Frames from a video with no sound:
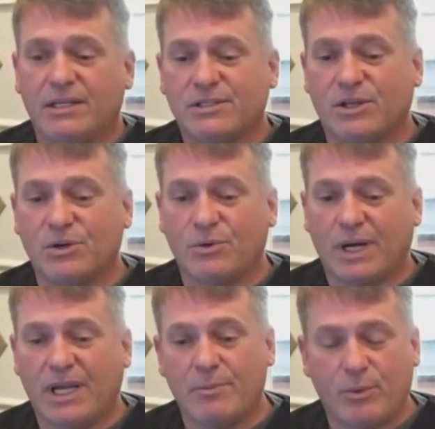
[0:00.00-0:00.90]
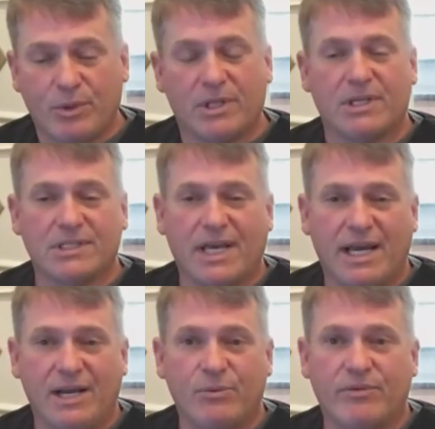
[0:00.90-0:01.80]
So I came up with the
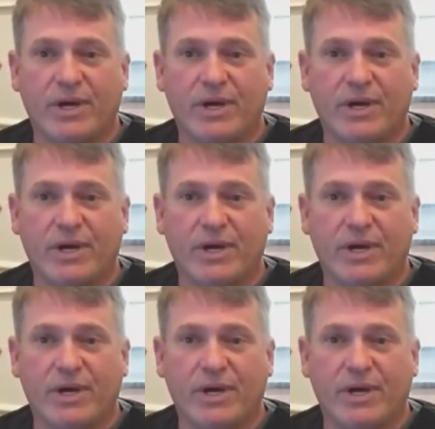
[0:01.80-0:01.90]
design.